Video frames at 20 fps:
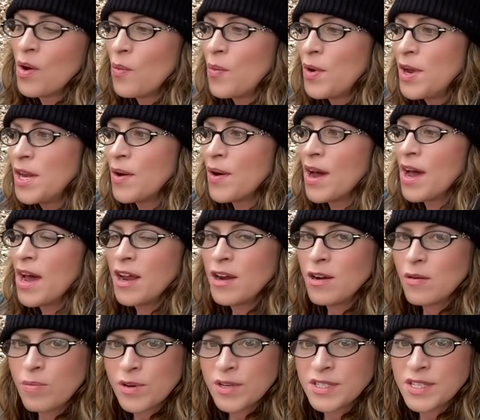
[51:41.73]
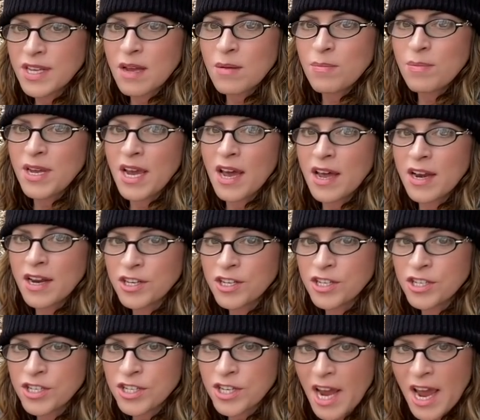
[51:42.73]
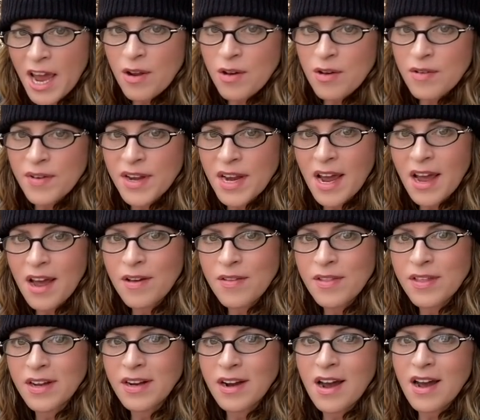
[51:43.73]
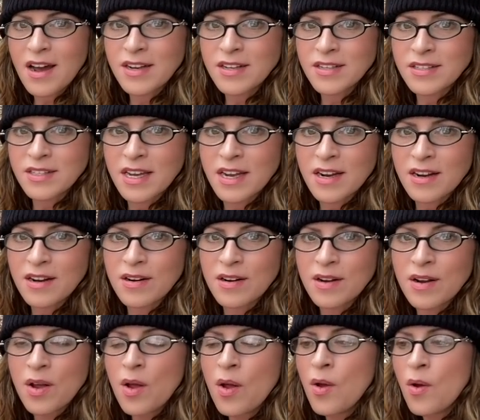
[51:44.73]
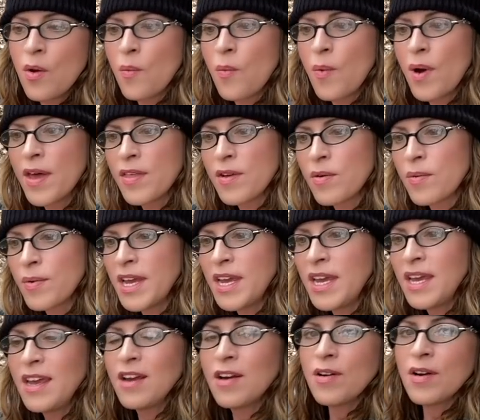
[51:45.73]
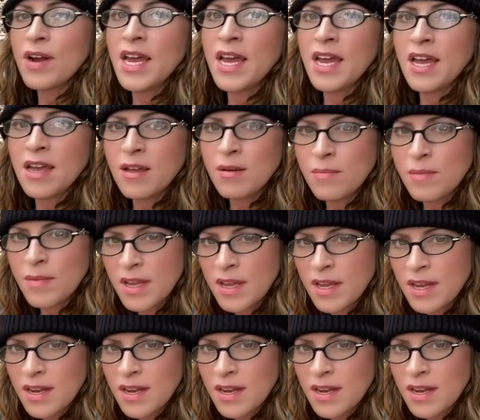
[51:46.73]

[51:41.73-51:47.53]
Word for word: we know 100% beyond a shadow of a doubt that God is there, whether we hear Him,